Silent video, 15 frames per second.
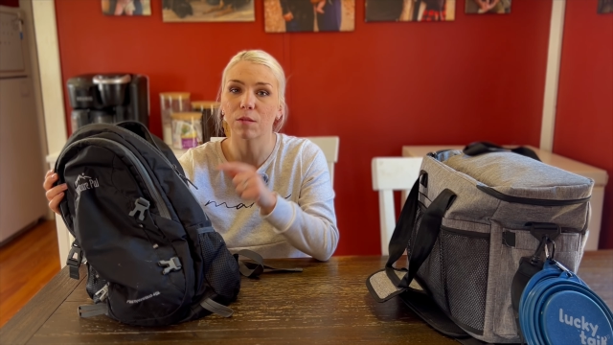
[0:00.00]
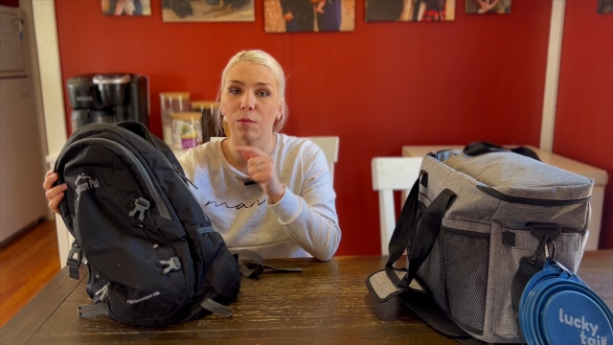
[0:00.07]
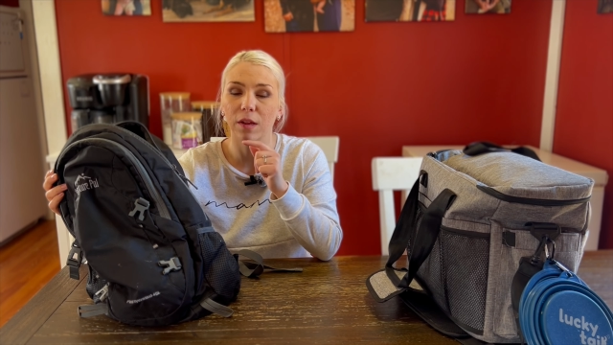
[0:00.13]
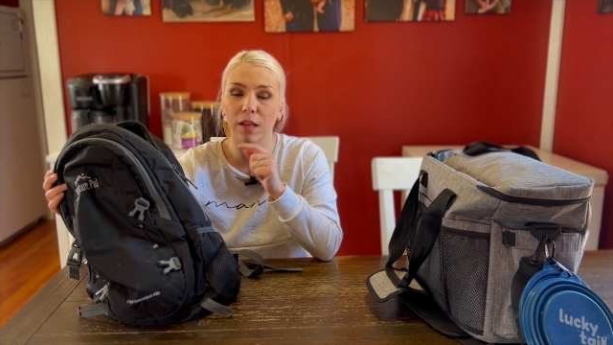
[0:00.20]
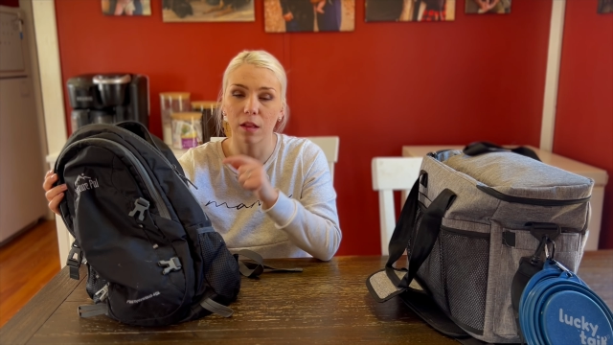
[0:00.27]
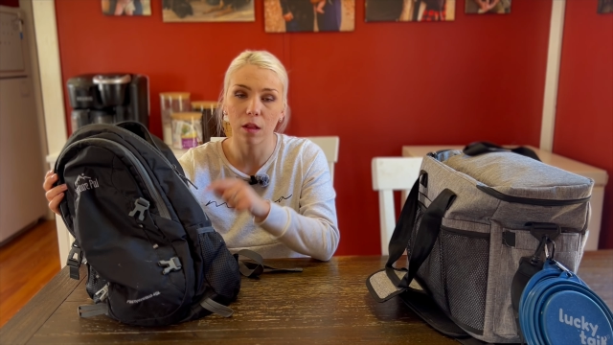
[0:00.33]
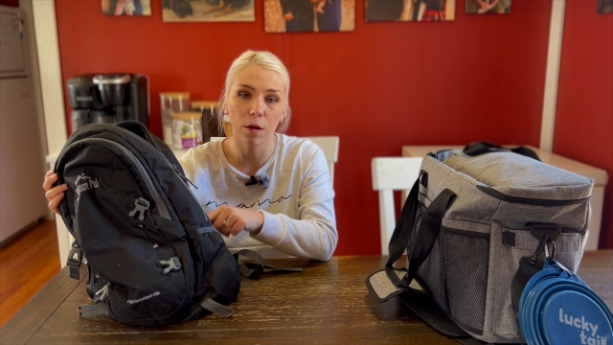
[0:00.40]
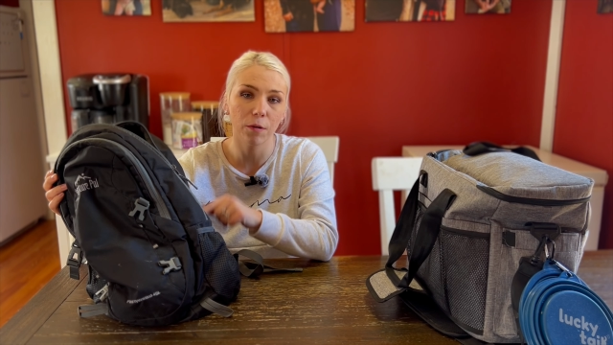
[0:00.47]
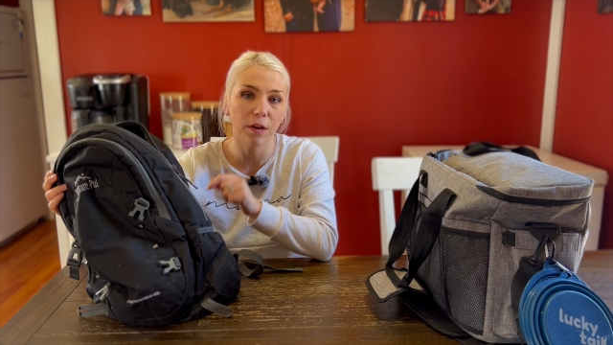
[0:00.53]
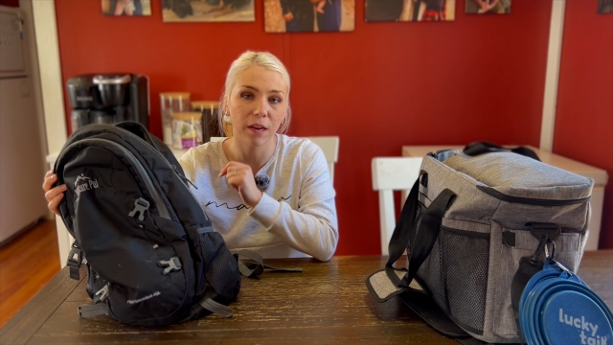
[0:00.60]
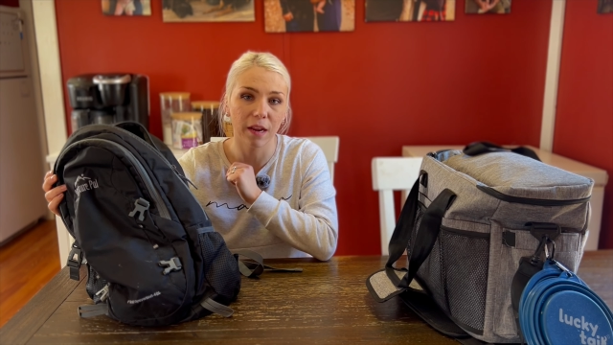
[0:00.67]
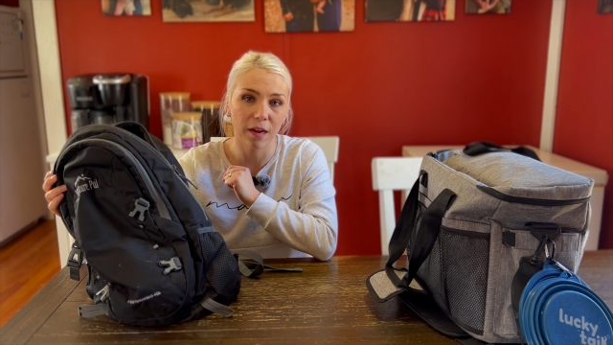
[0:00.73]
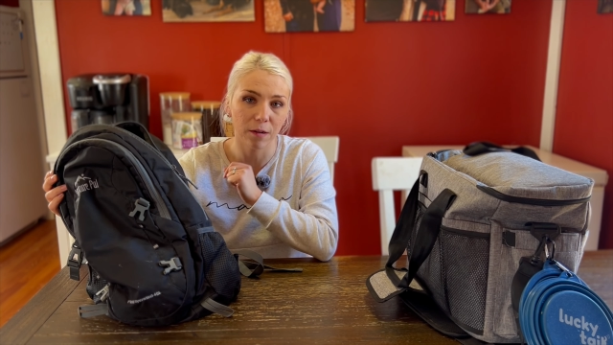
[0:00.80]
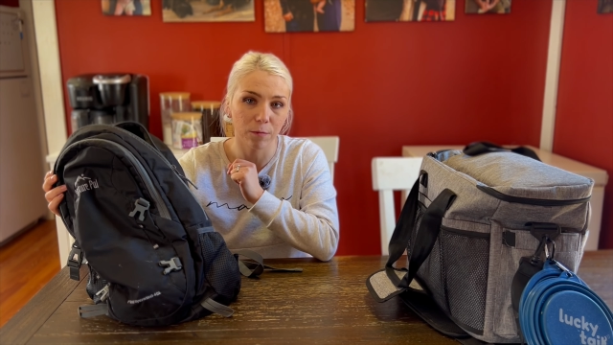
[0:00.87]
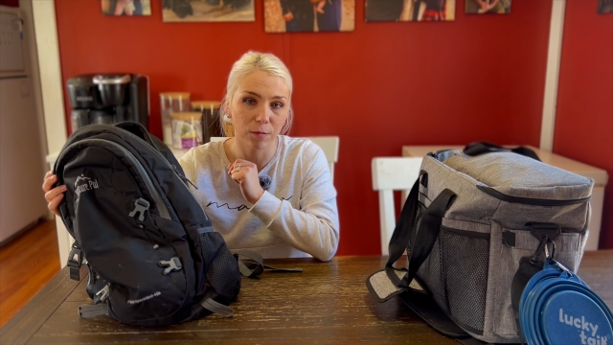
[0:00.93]
we load it
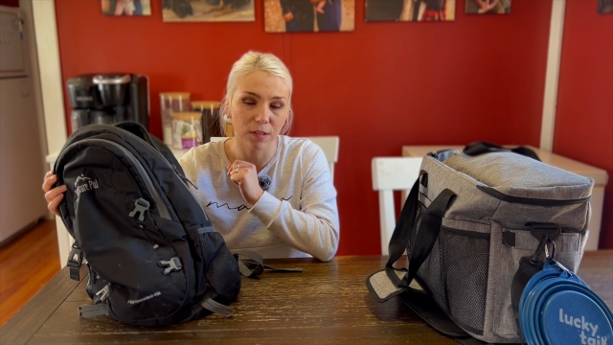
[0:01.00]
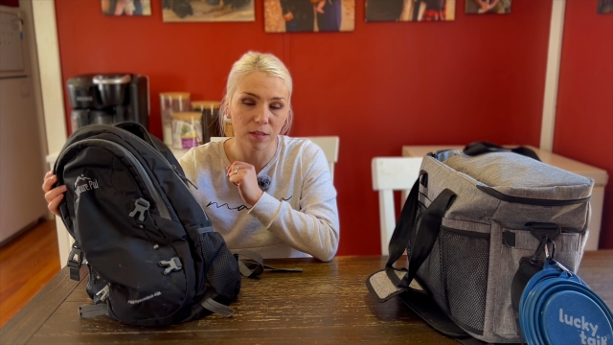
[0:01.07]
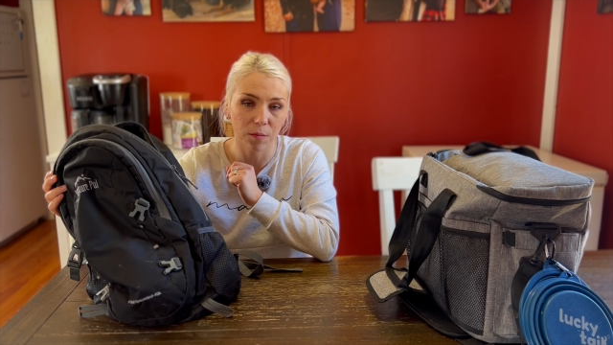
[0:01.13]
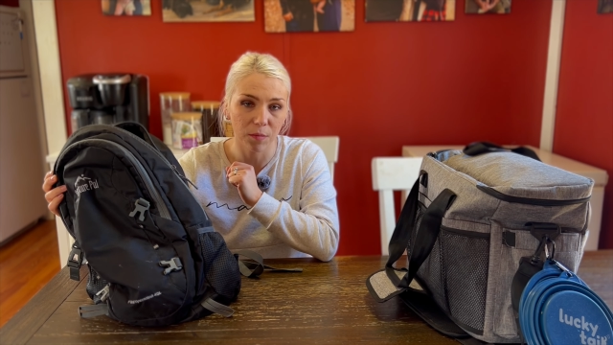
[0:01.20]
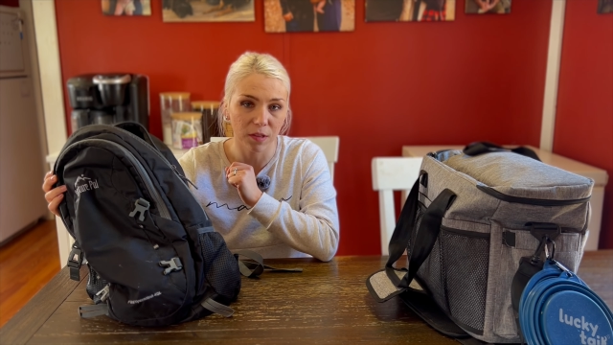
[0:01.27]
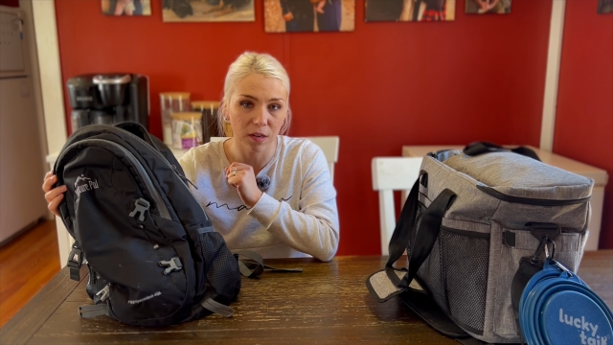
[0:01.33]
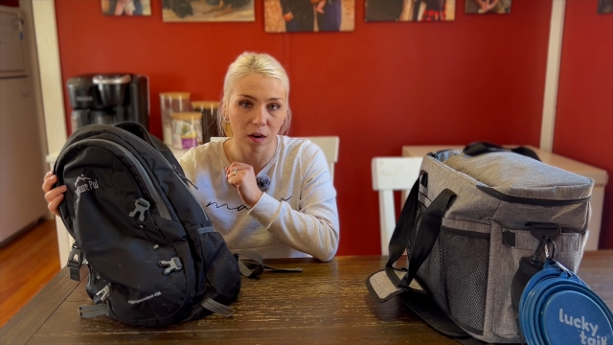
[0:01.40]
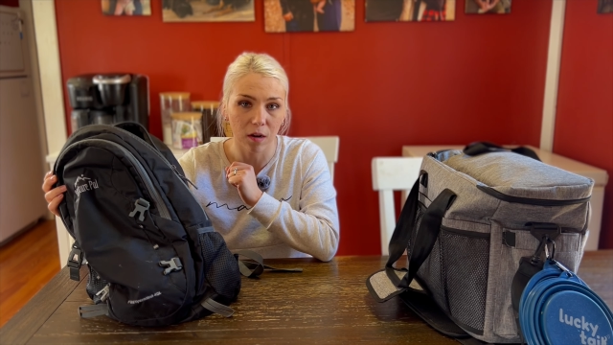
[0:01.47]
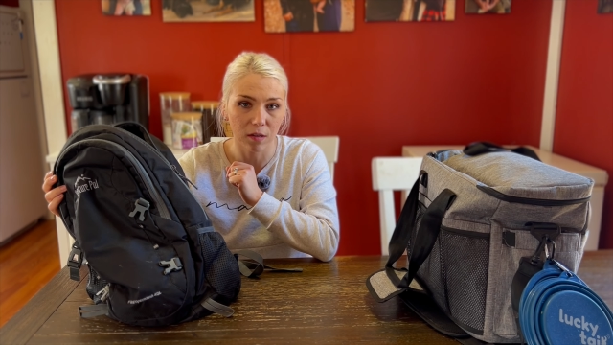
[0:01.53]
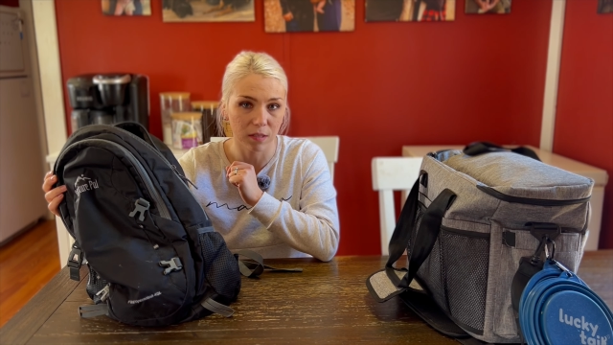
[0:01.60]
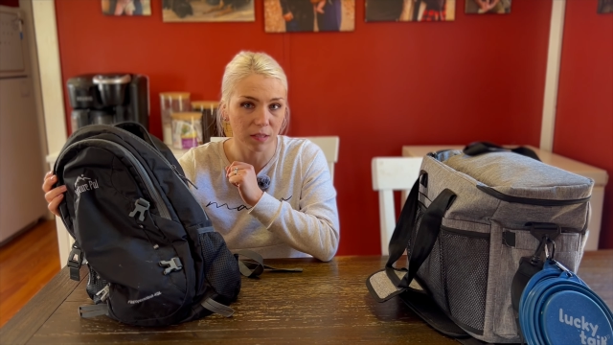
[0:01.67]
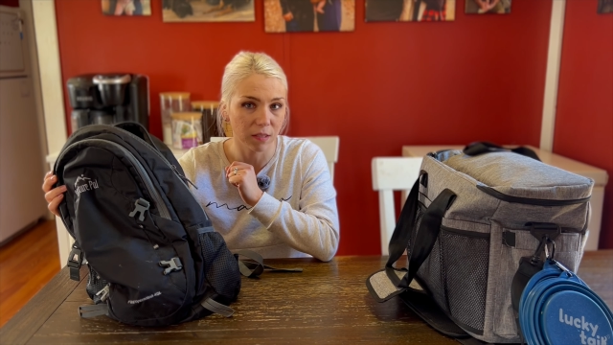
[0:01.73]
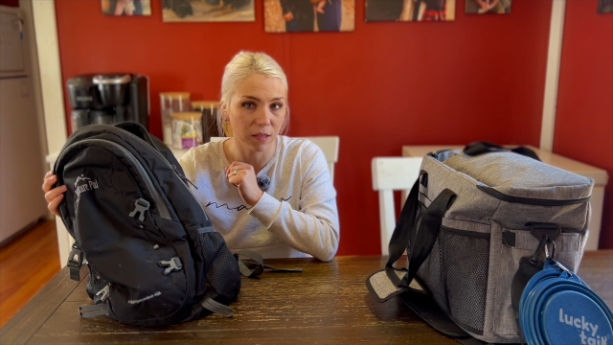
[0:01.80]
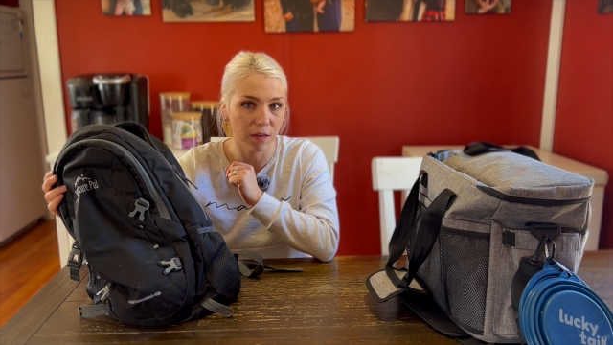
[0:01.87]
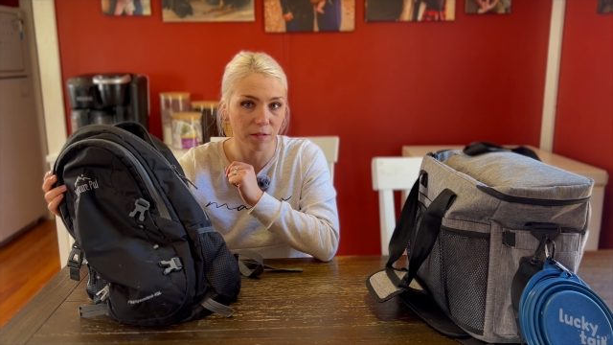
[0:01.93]
down with some of the dog's
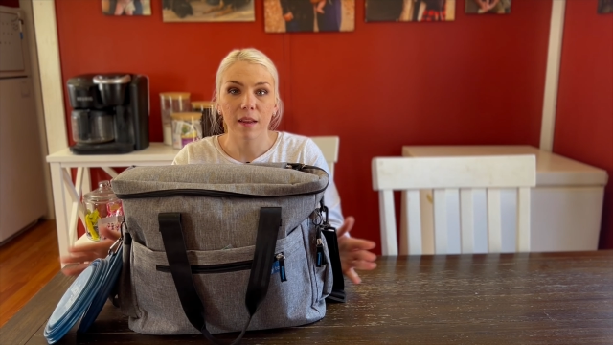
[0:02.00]
stuff.